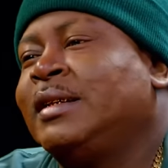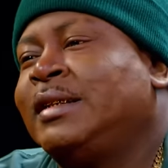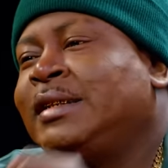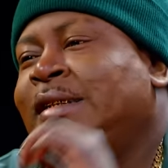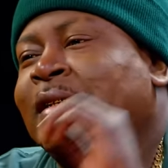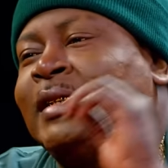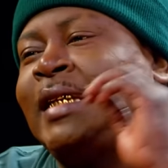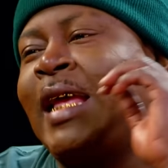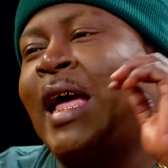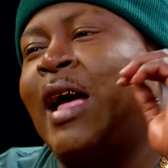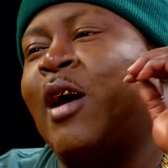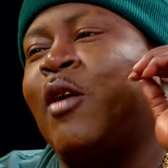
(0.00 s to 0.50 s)

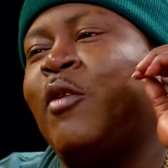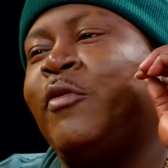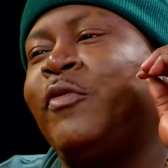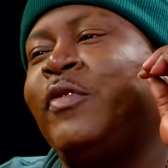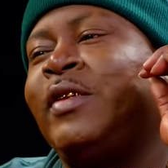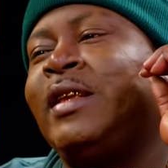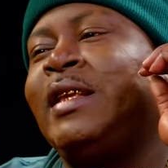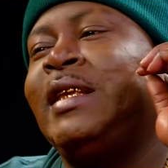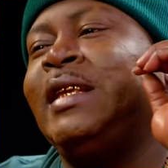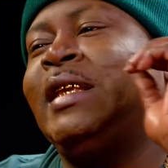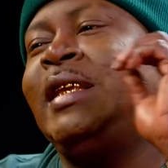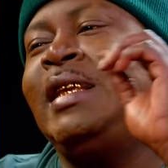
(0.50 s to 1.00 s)

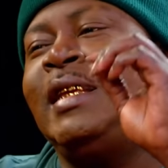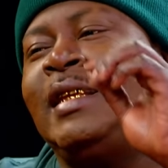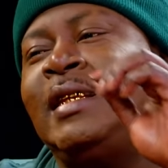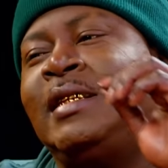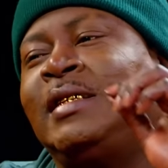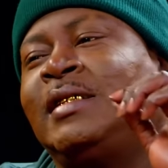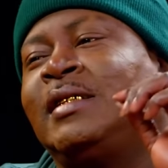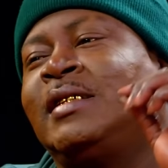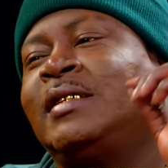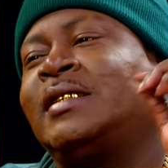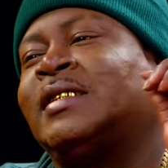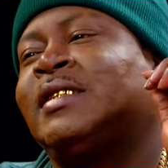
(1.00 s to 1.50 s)

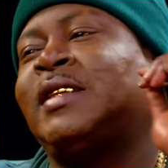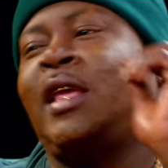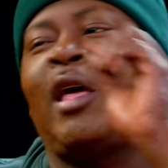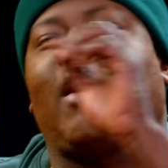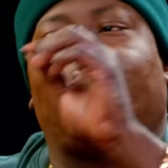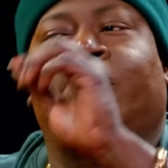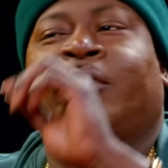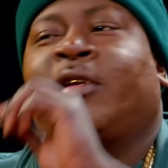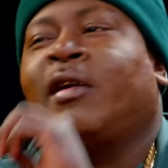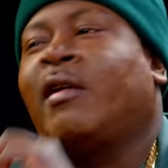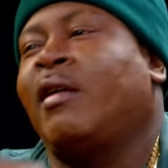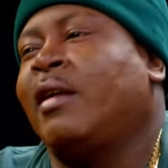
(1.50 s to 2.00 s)
southeast
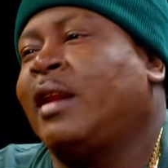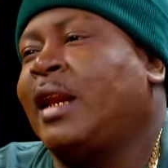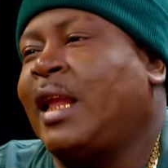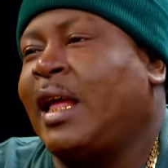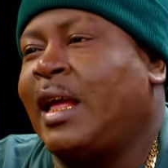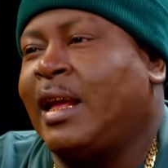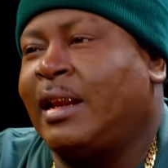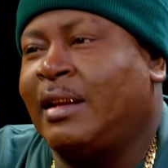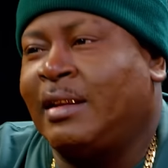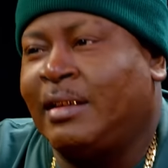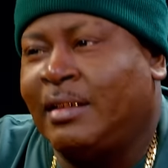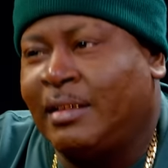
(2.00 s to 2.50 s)
South
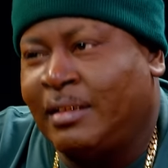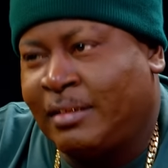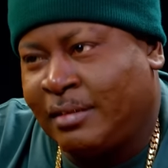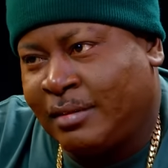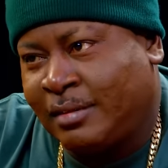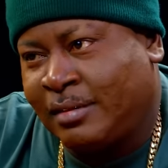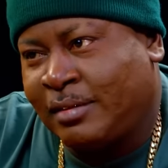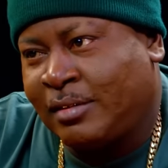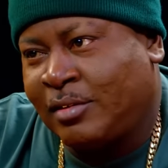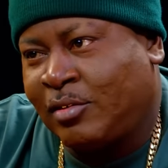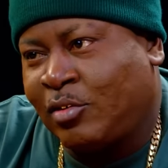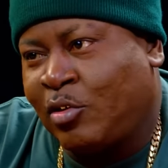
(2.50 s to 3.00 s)
Carolina,
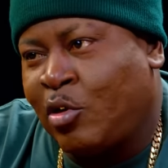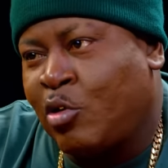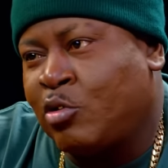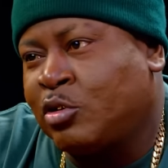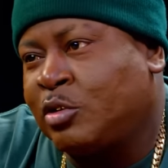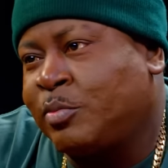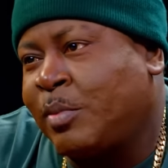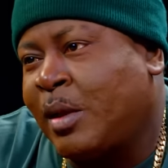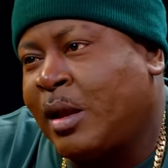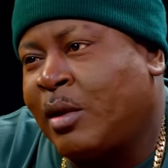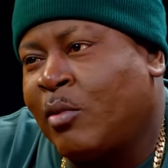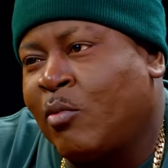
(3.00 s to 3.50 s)

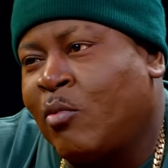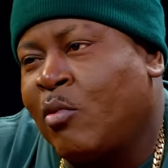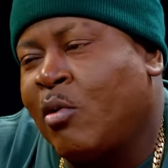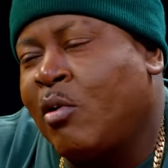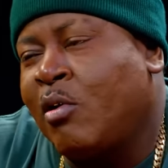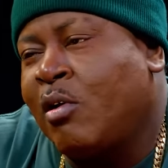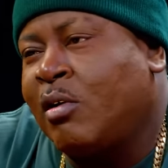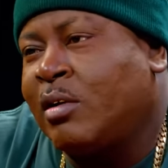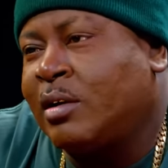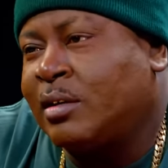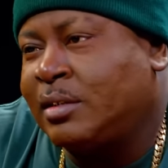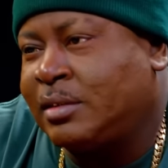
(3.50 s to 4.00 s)
close by the
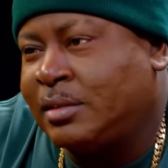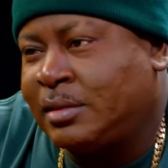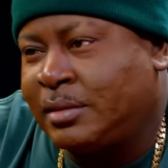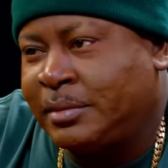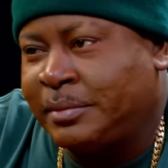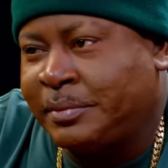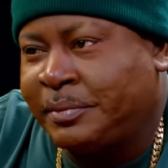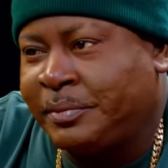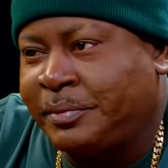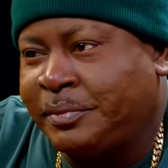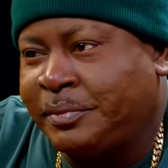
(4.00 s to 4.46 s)
waters.